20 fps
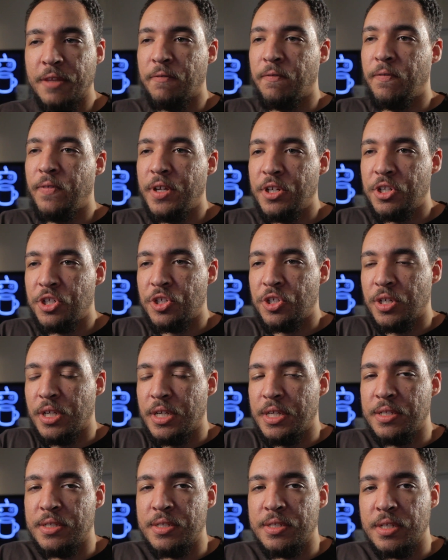fish
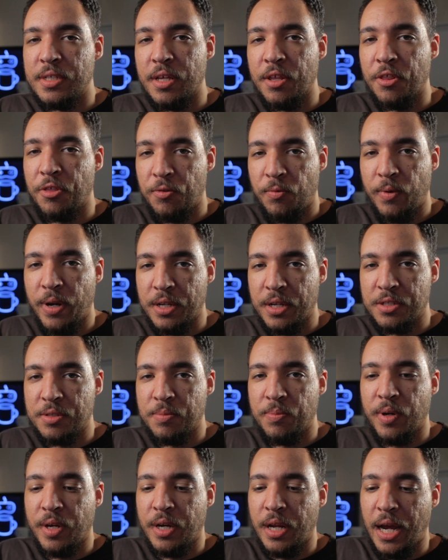is a threat,
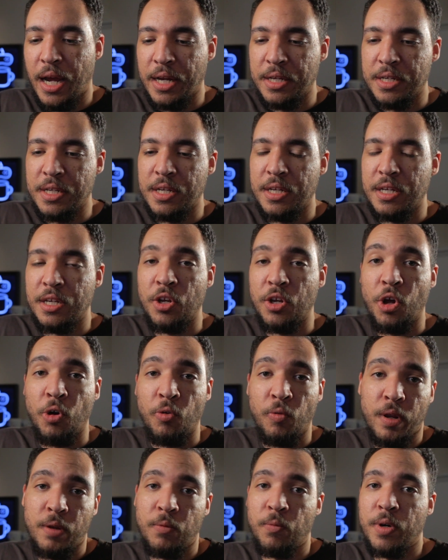but I didn't
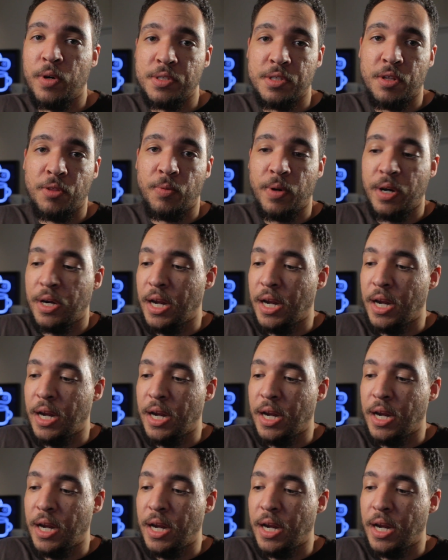know it was a threat.